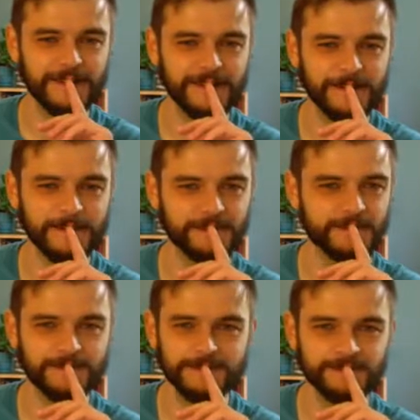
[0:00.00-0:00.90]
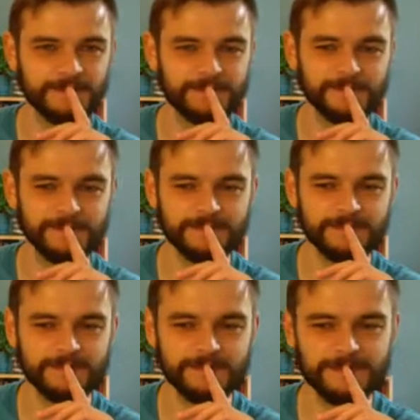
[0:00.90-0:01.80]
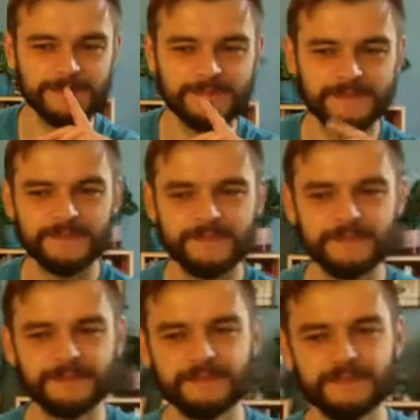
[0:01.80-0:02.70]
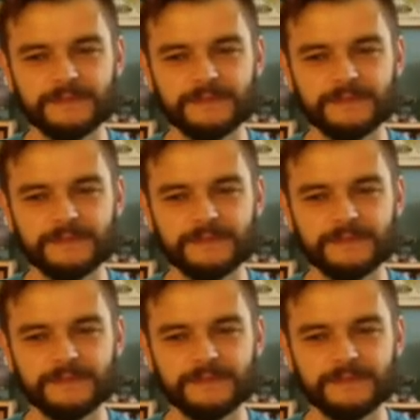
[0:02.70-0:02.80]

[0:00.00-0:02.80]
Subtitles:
(silent)